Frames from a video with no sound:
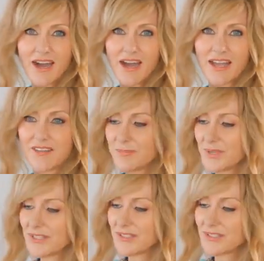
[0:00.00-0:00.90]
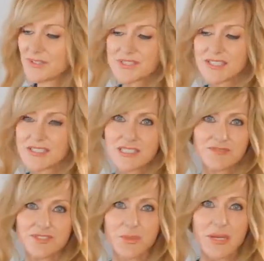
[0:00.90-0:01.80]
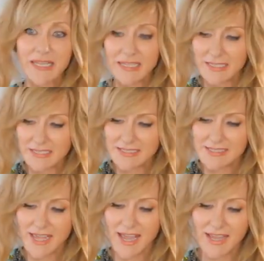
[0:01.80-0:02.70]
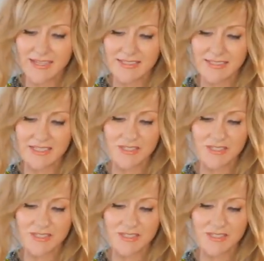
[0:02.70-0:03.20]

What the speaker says: I have been using this for 20 years and